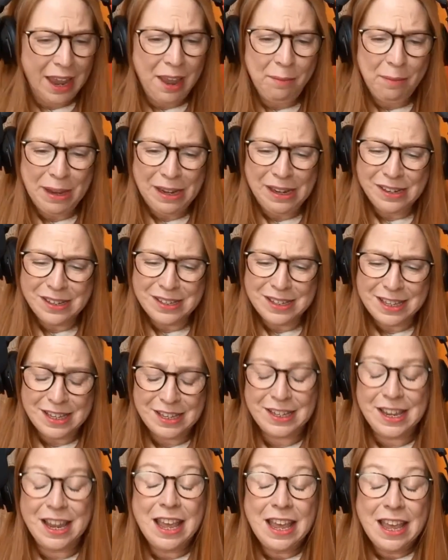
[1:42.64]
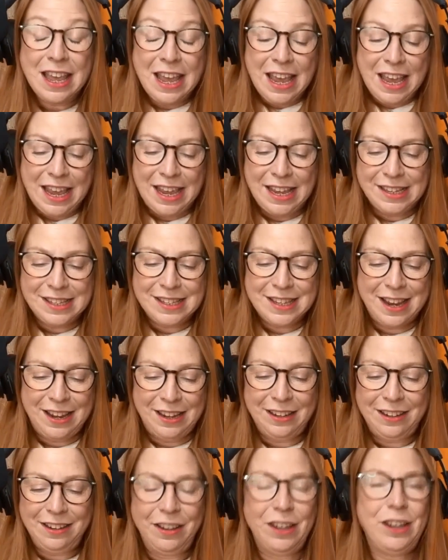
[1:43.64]
is this. It's
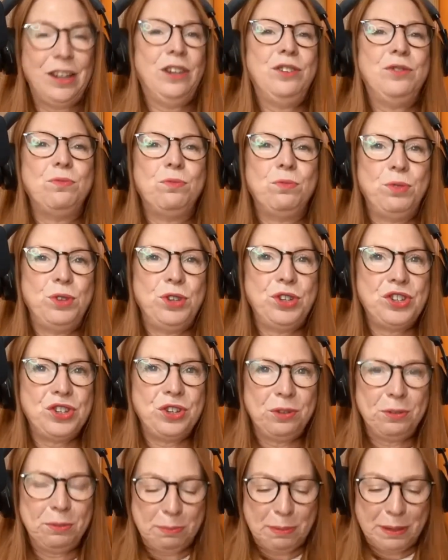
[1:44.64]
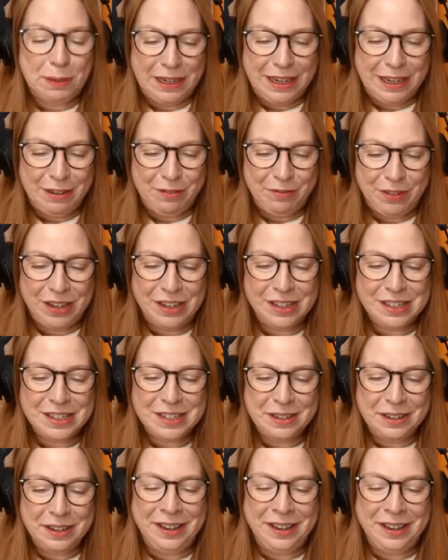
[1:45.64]
headlined, "Would you believe it?"